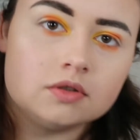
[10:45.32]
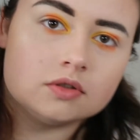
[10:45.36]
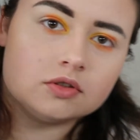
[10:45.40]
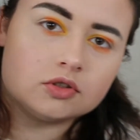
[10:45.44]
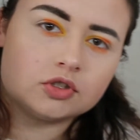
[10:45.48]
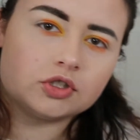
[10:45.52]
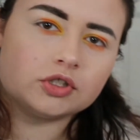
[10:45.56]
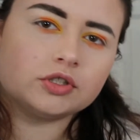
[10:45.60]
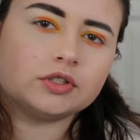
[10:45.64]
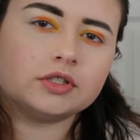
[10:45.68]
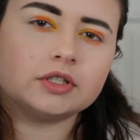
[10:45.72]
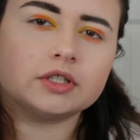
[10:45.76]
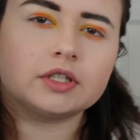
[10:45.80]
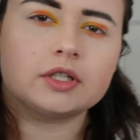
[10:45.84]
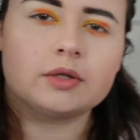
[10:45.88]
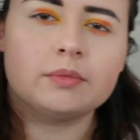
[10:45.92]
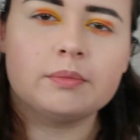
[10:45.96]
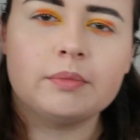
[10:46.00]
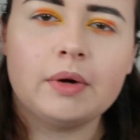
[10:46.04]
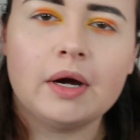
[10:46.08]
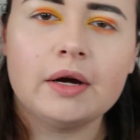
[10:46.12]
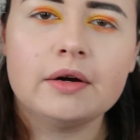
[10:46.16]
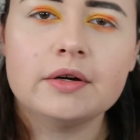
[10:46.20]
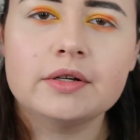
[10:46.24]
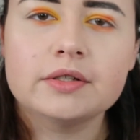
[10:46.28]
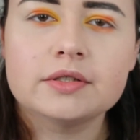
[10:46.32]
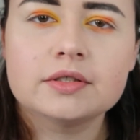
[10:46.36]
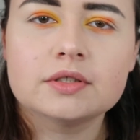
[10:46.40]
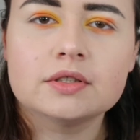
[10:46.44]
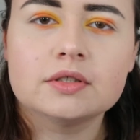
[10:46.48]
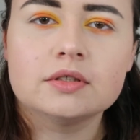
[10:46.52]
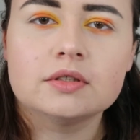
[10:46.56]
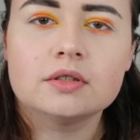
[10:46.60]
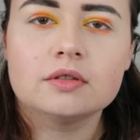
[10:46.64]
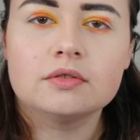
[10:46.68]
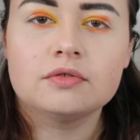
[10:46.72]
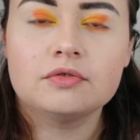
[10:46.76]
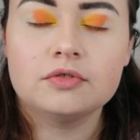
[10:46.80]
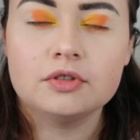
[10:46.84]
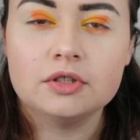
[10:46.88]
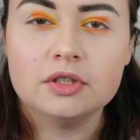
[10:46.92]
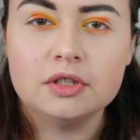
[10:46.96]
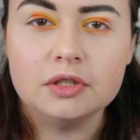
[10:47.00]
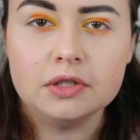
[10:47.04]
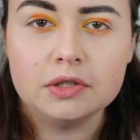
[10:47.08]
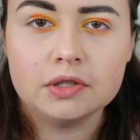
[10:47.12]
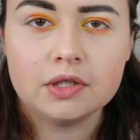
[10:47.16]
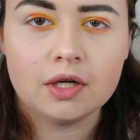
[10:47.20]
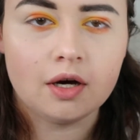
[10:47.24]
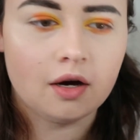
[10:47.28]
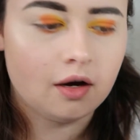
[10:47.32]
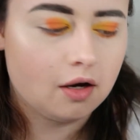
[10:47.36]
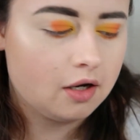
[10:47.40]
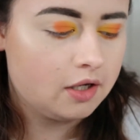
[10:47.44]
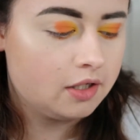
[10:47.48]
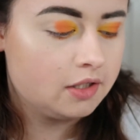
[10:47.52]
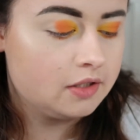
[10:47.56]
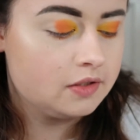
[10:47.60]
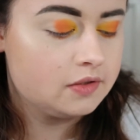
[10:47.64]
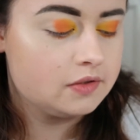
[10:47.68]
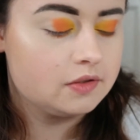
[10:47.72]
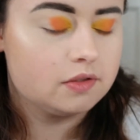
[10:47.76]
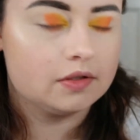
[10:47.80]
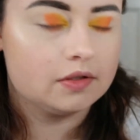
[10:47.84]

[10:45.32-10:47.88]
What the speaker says: Just in comparison for you guys,